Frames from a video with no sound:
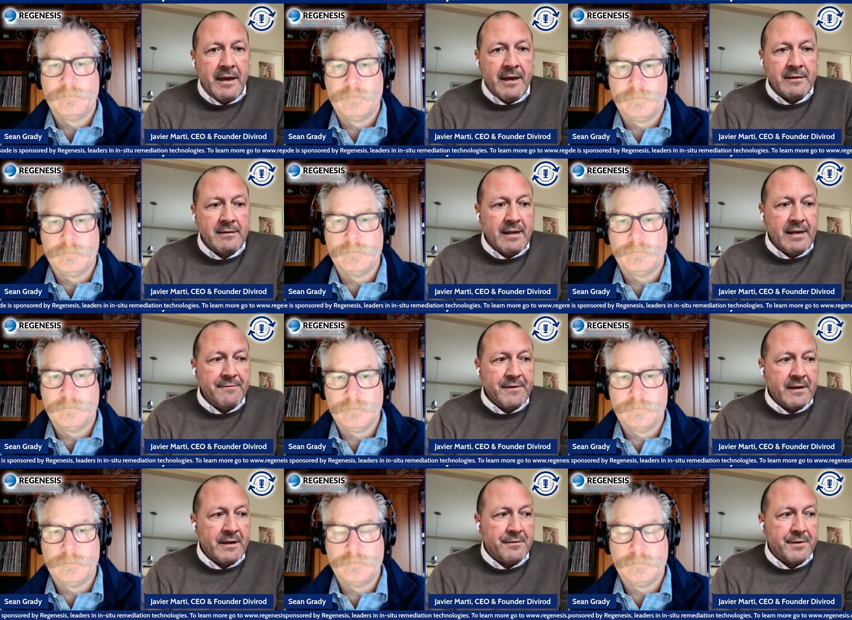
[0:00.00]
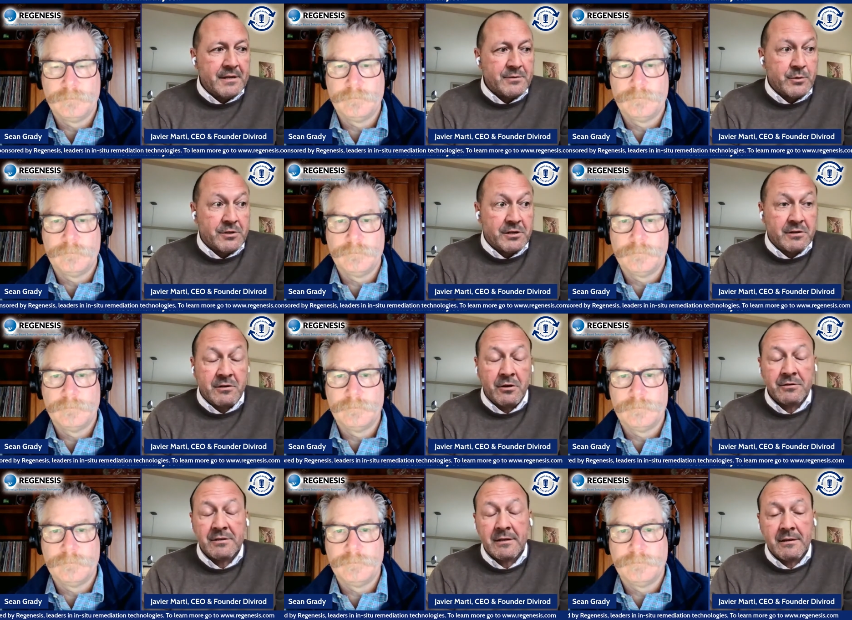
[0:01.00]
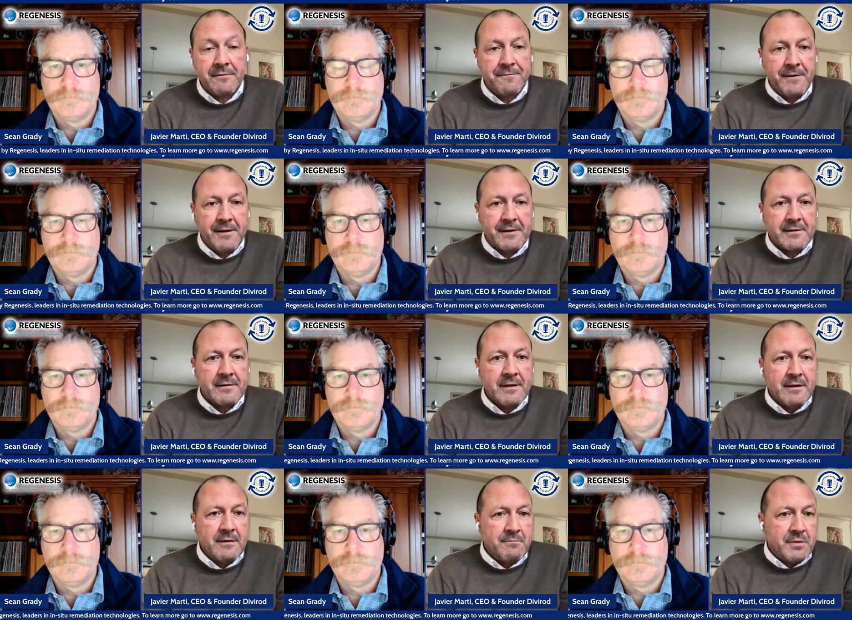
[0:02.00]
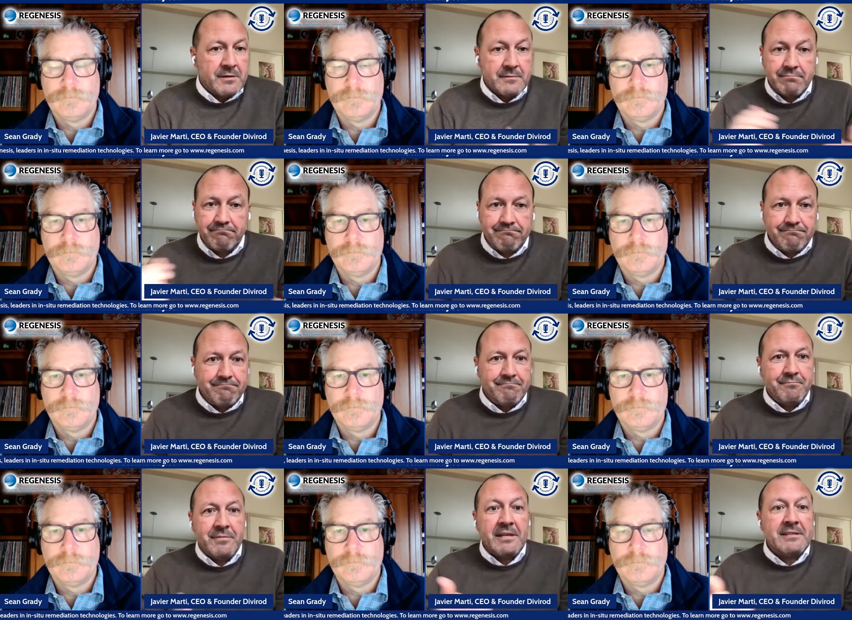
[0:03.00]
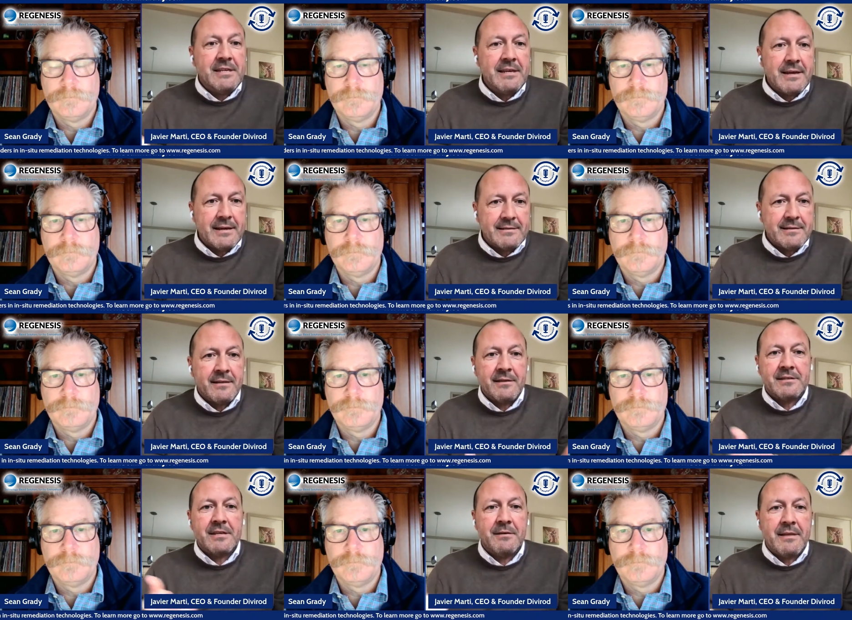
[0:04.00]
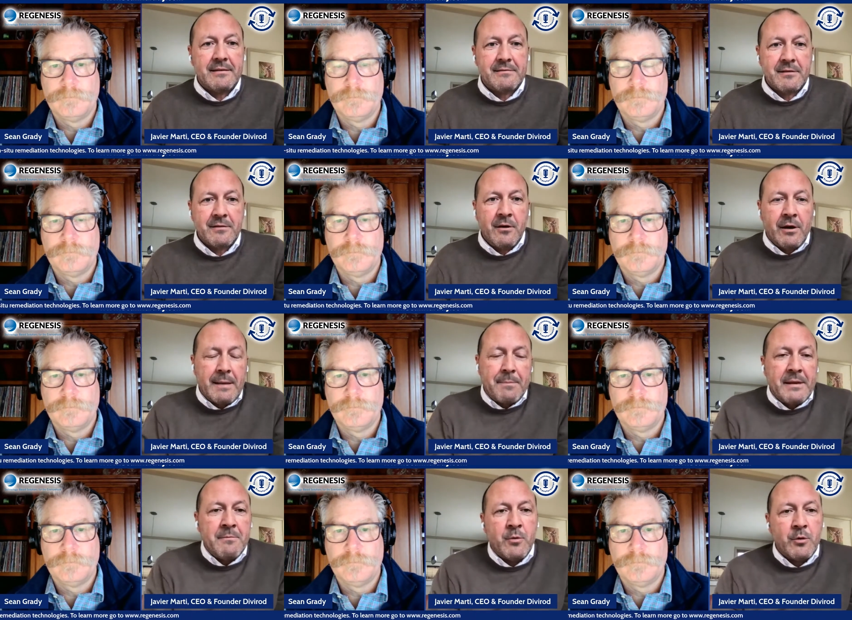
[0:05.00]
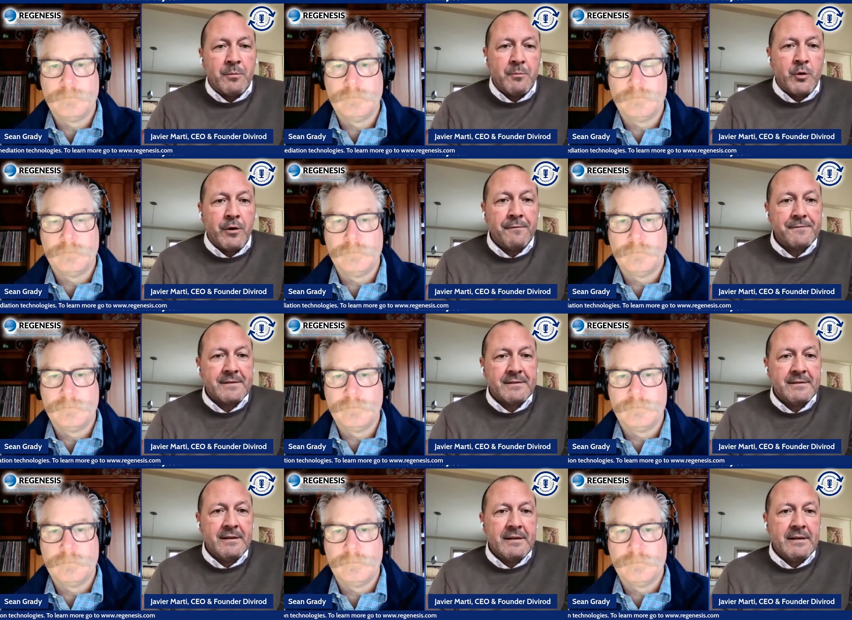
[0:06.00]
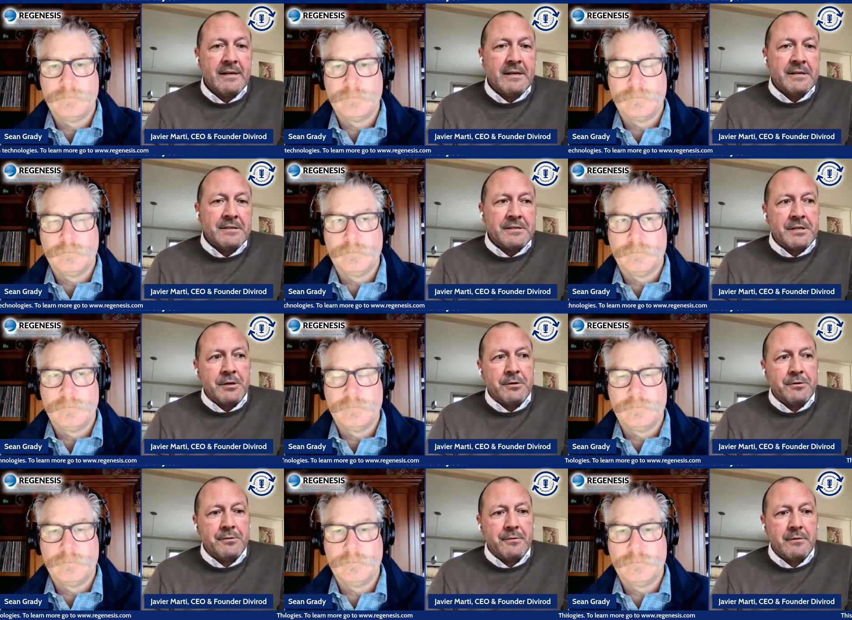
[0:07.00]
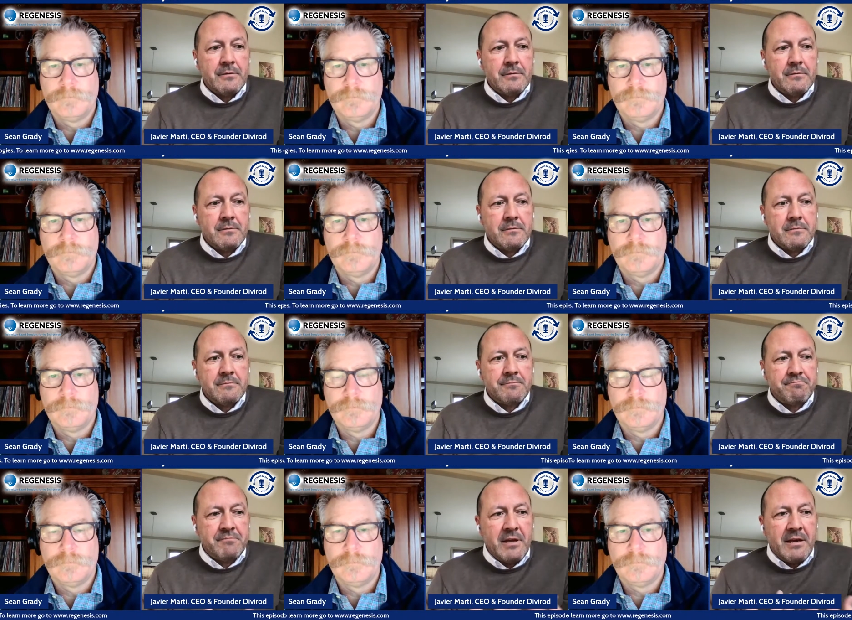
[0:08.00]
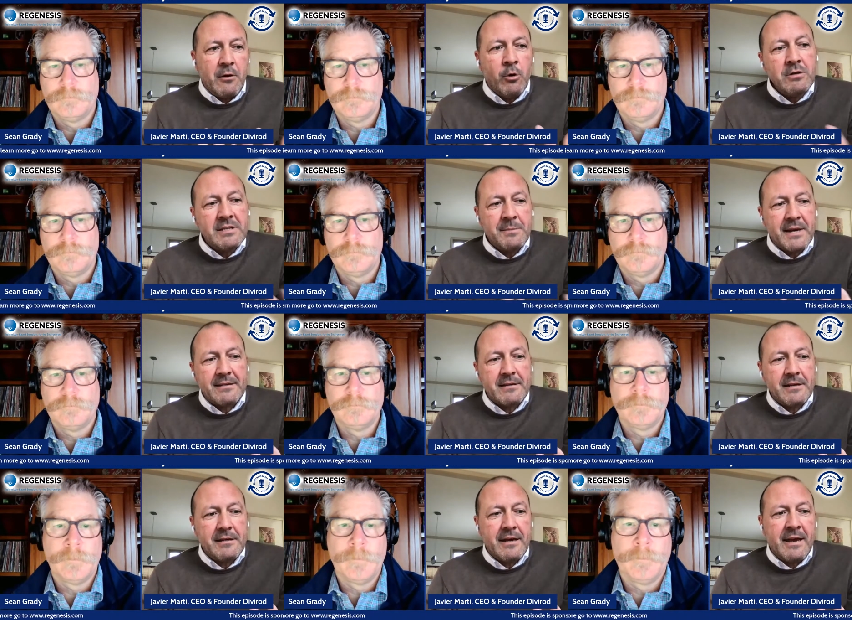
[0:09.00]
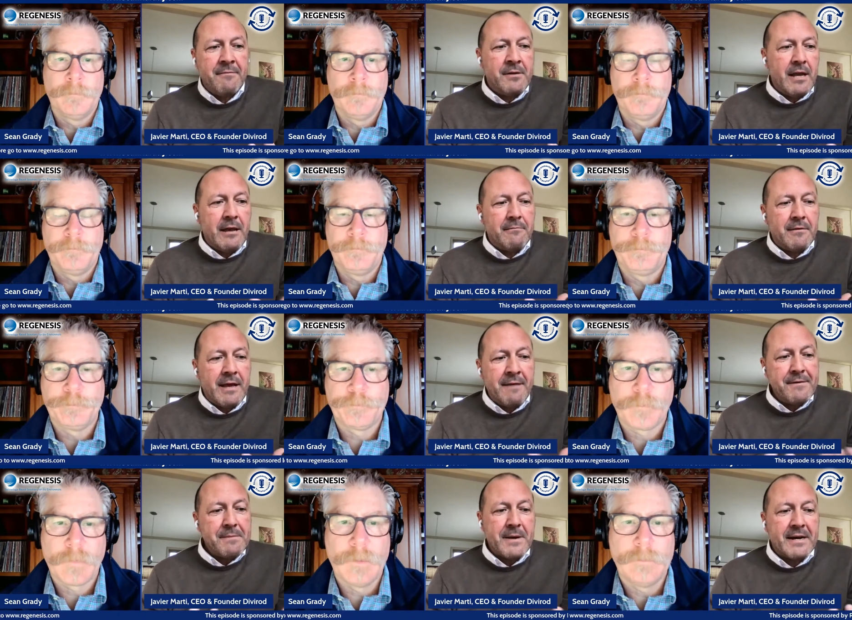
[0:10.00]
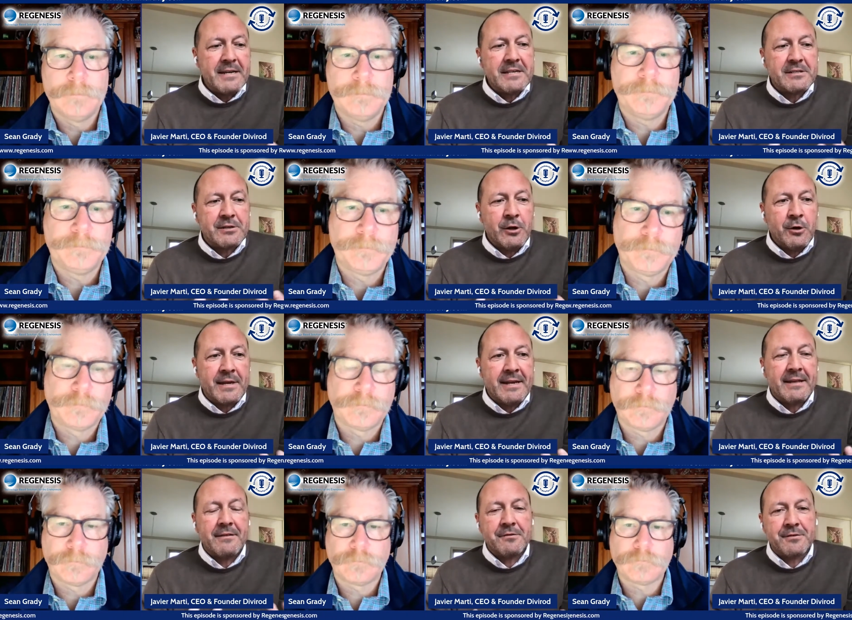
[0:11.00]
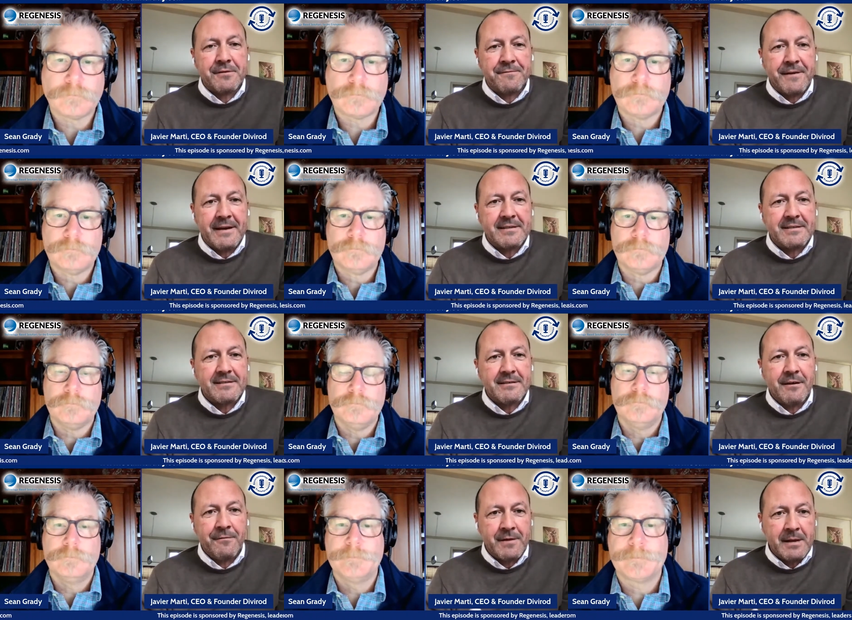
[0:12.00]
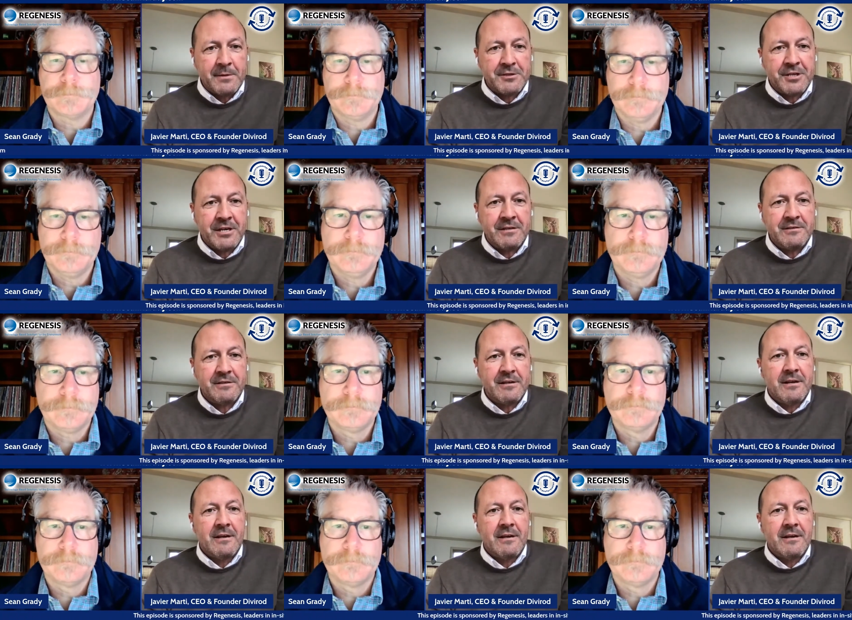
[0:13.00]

Speaker 1: And they live in areas which are constantly flooding because they see that, and they see that happening more and more often. So ultimately, every, everybody is looking at those effects of climate mm-hmm. change